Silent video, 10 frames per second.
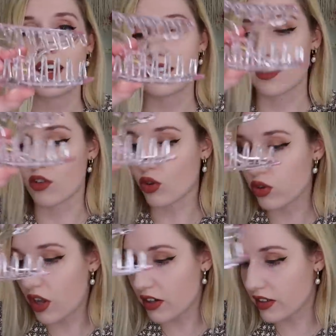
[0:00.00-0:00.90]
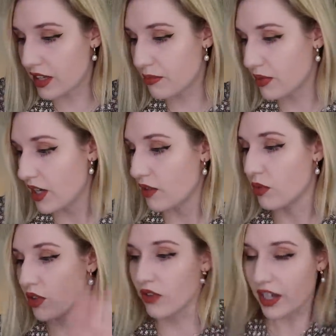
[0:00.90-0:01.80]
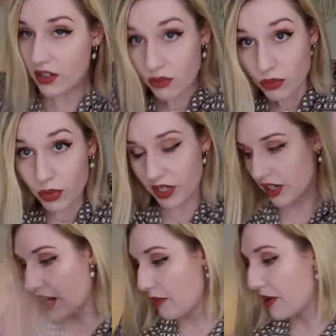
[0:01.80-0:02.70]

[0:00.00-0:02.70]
has a little claw clip when you like put it up,